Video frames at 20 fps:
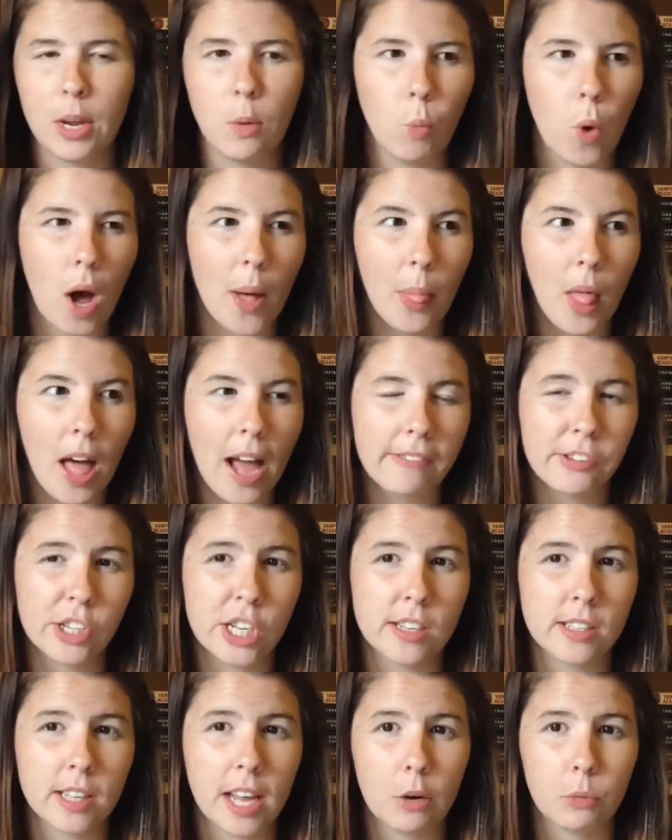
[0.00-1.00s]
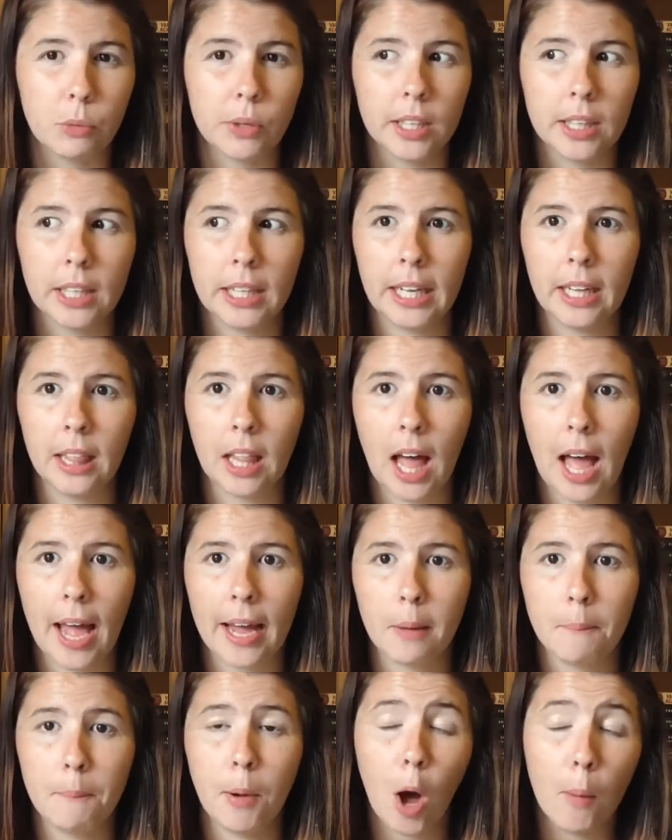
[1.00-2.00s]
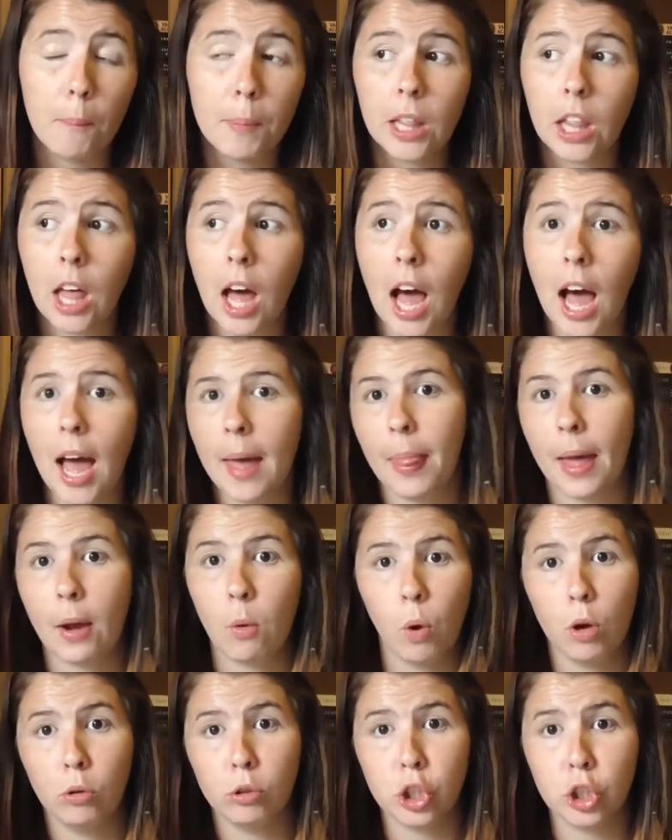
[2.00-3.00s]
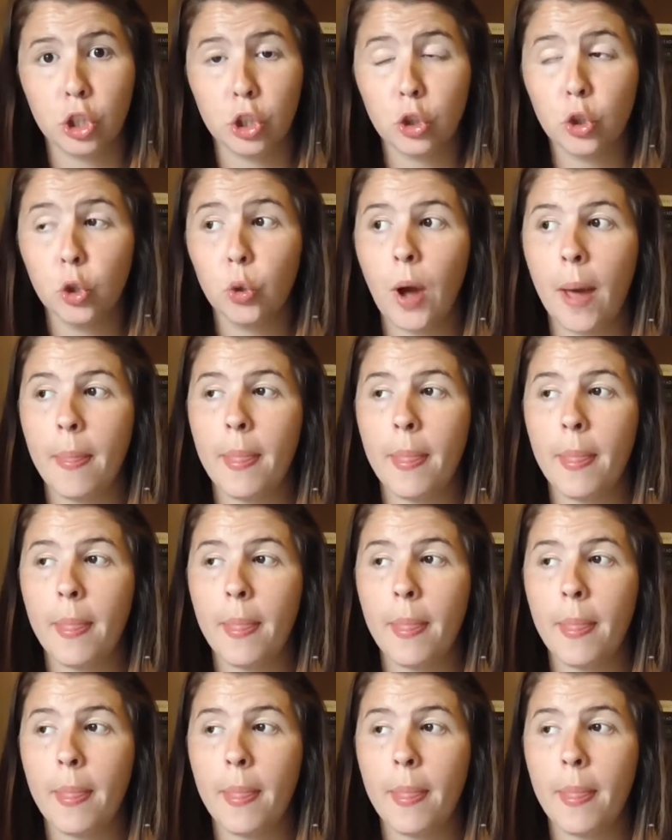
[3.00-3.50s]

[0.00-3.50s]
And in one life, she's like really like popular and like well-to-do.